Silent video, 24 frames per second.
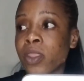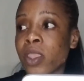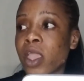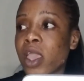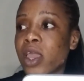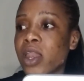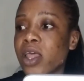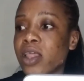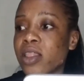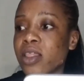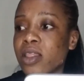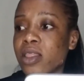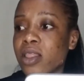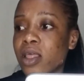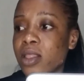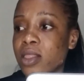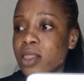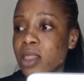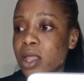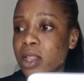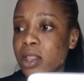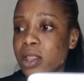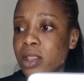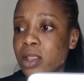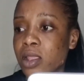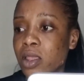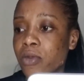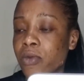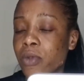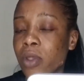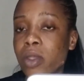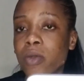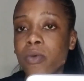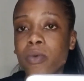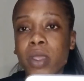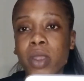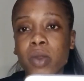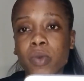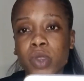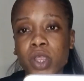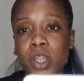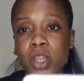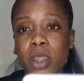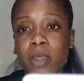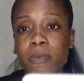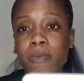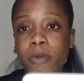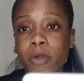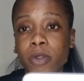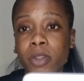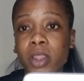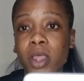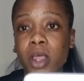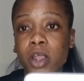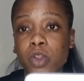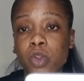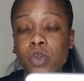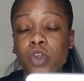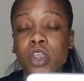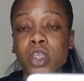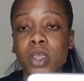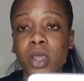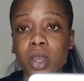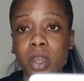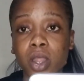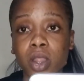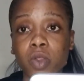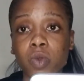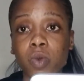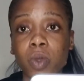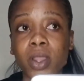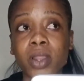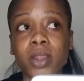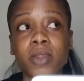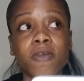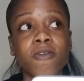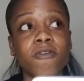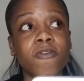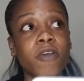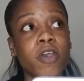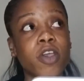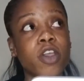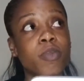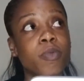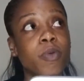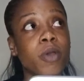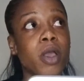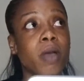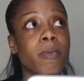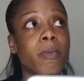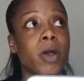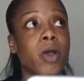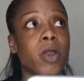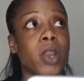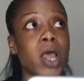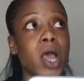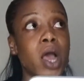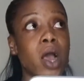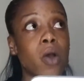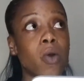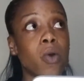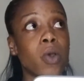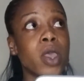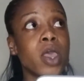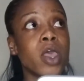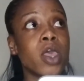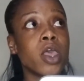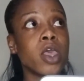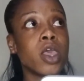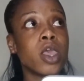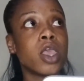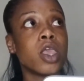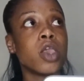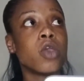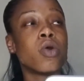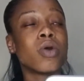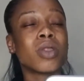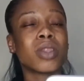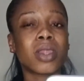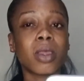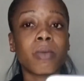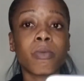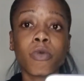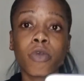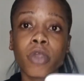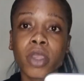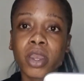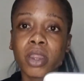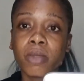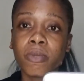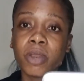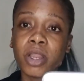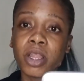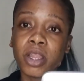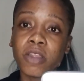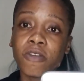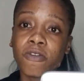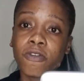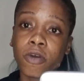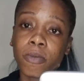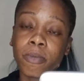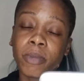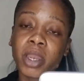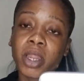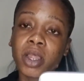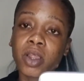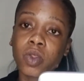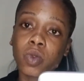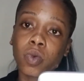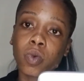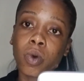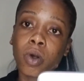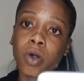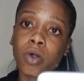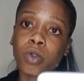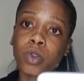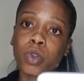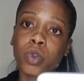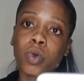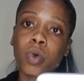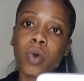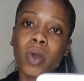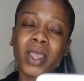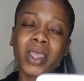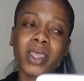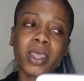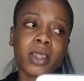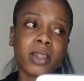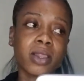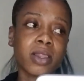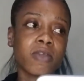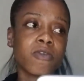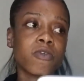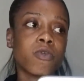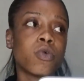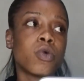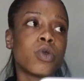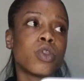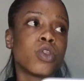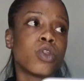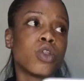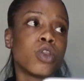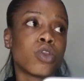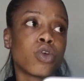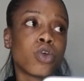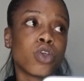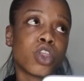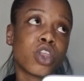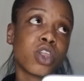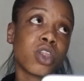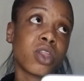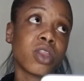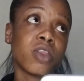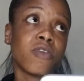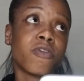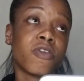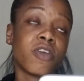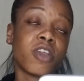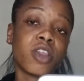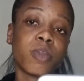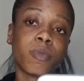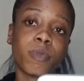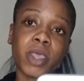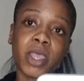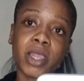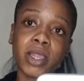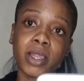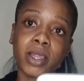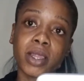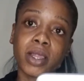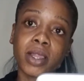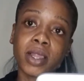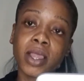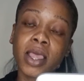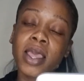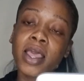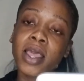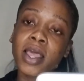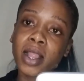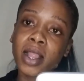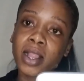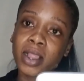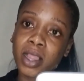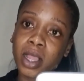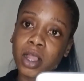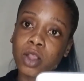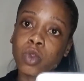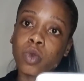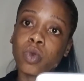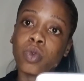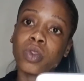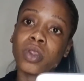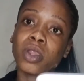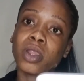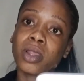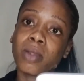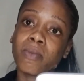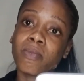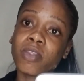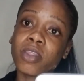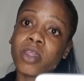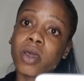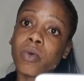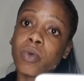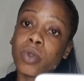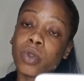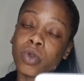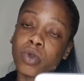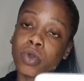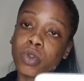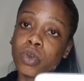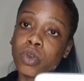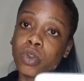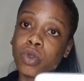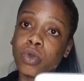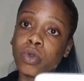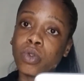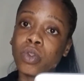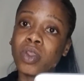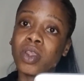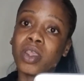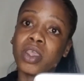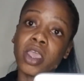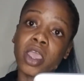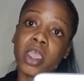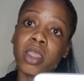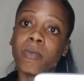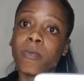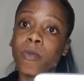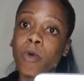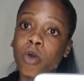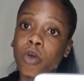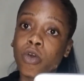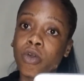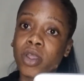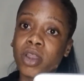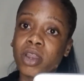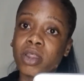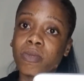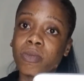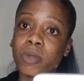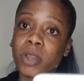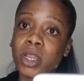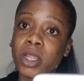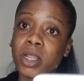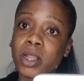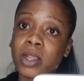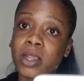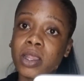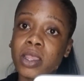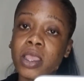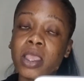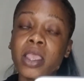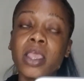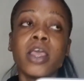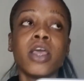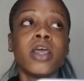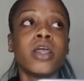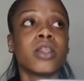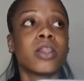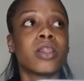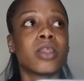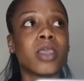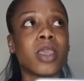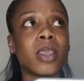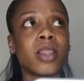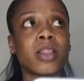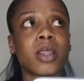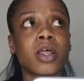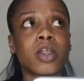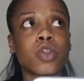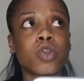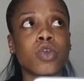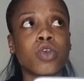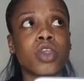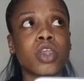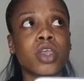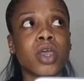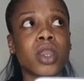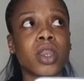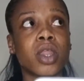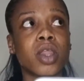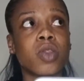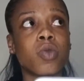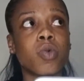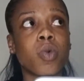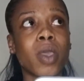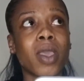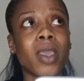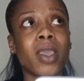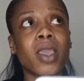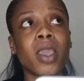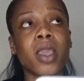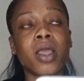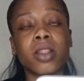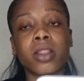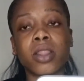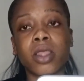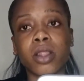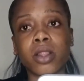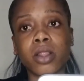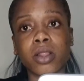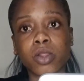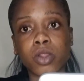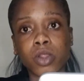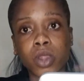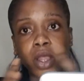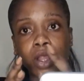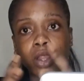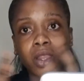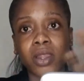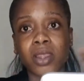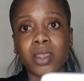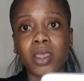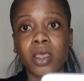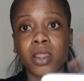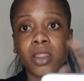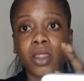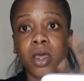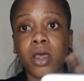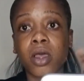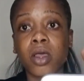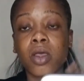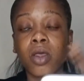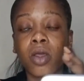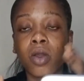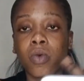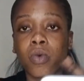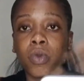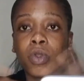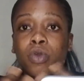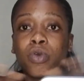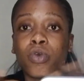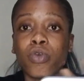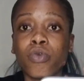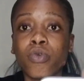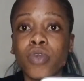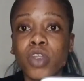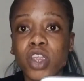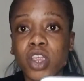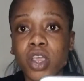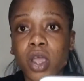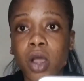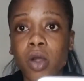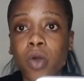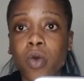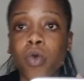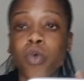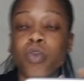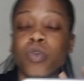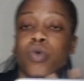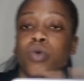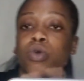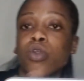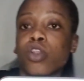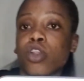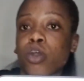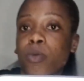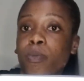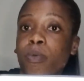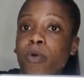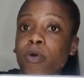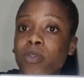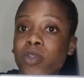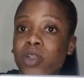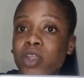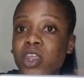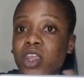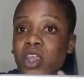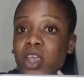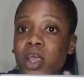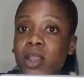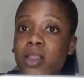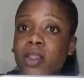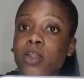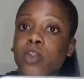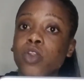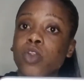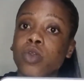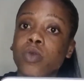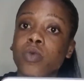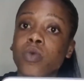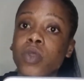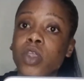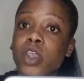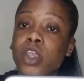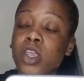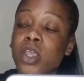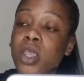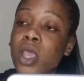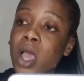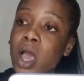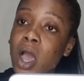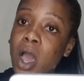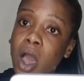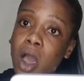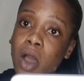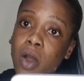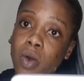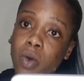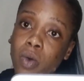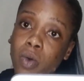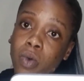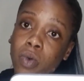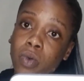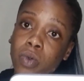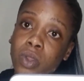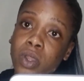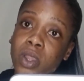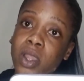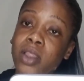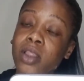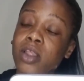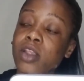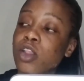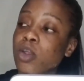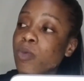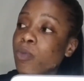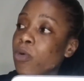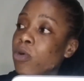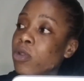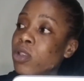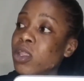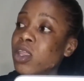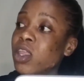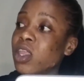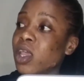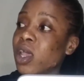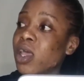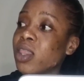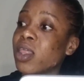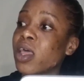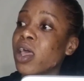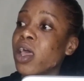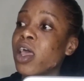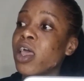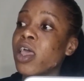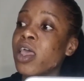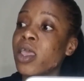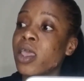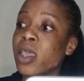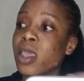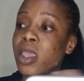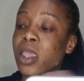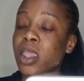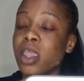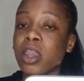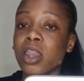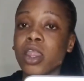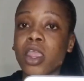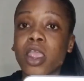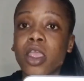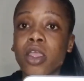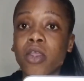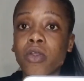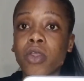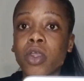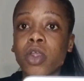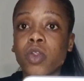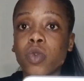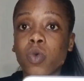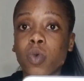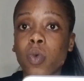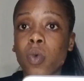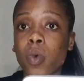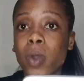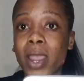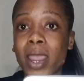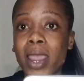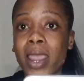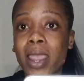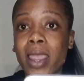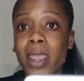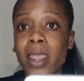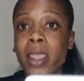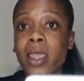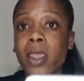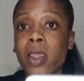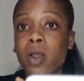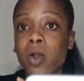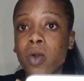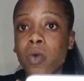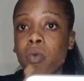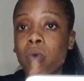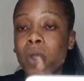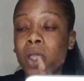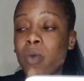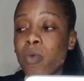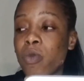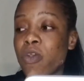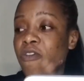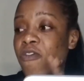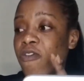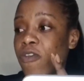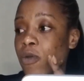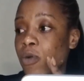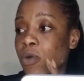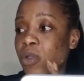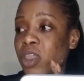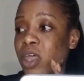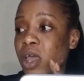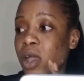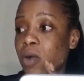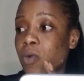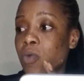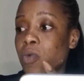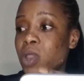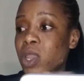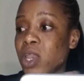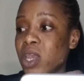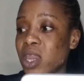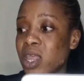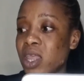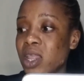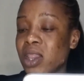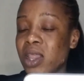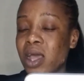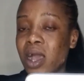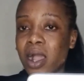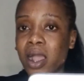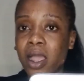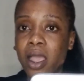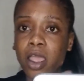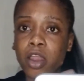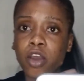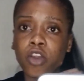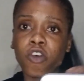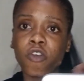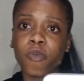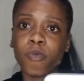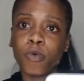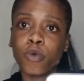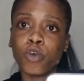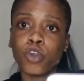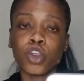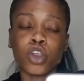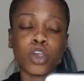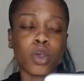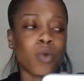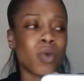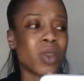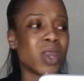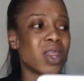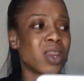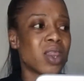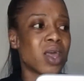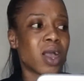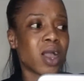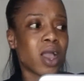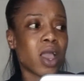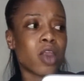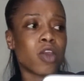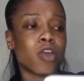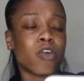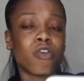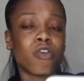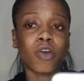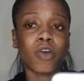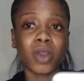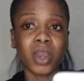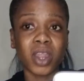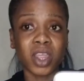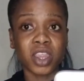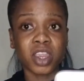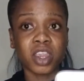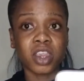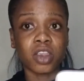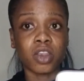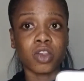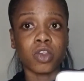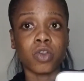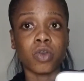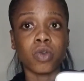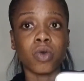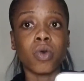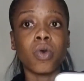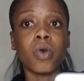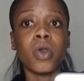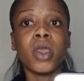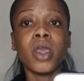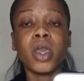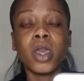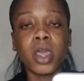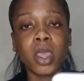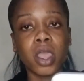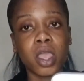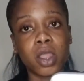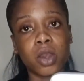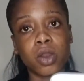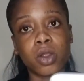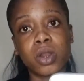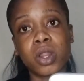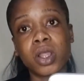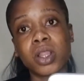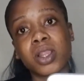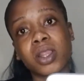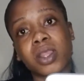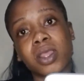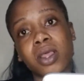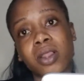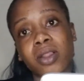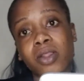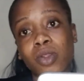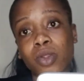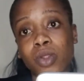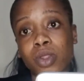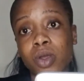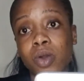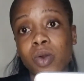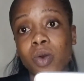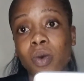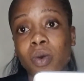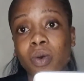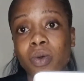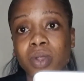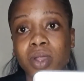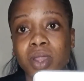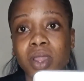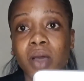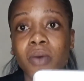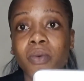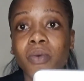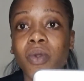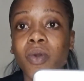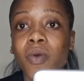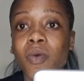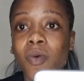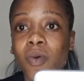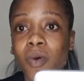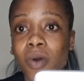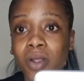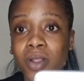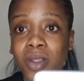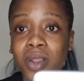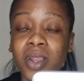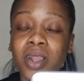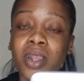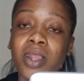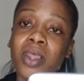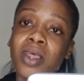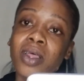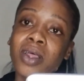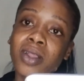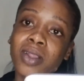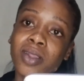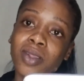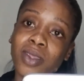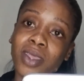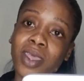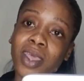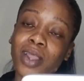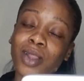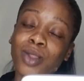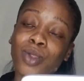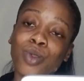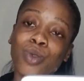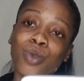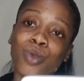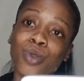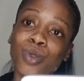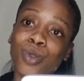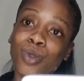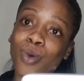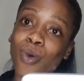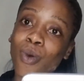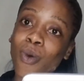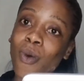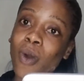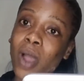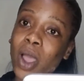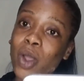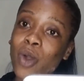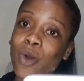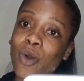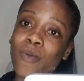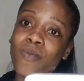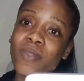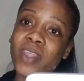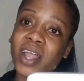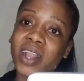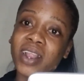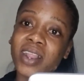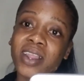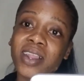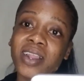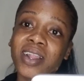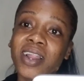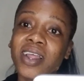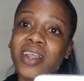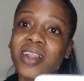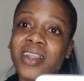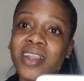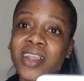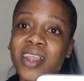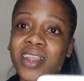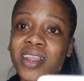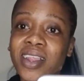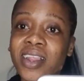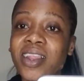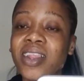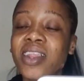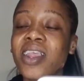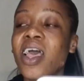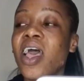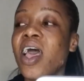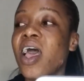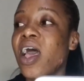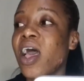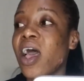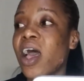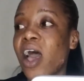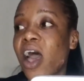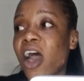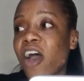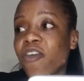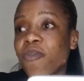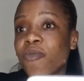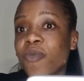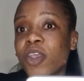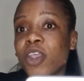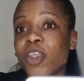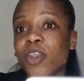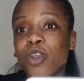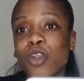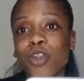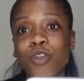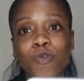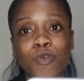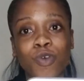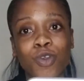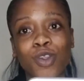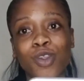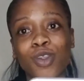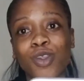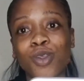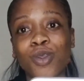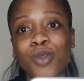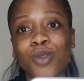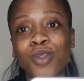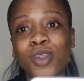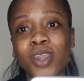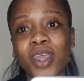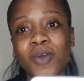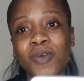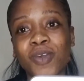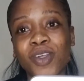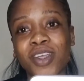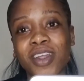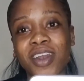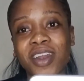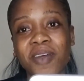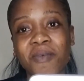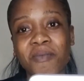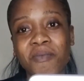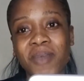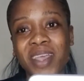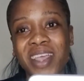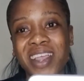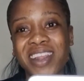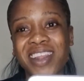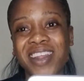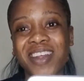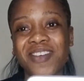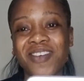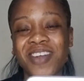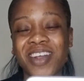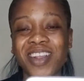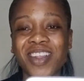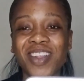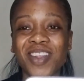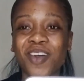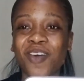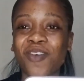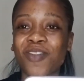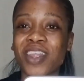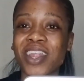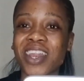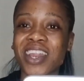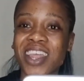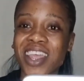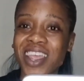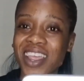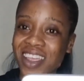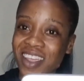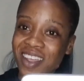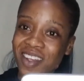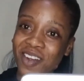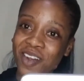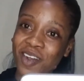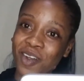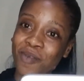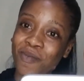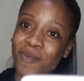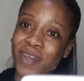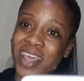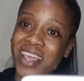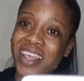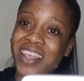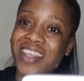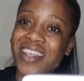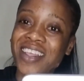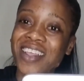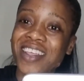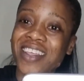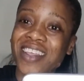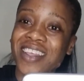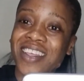And I think that's a great way in which they build their social networks. Tim Ferriss spoke about how he got some credibility from it as well. So I guess if we want to launch into different spaces, that's also something that we could do to gain more credibility, to gain that social network, and then so that together we could reach our goals. We could support each other to reach our goals, and then support each other in areas where we feel that we need that kind of push, or we need that kind connection, you know, in order to get to the goals that we want to get to. So I hope that these lessons have been useful to you. I wish you an amazing rest of the day. Goodbye.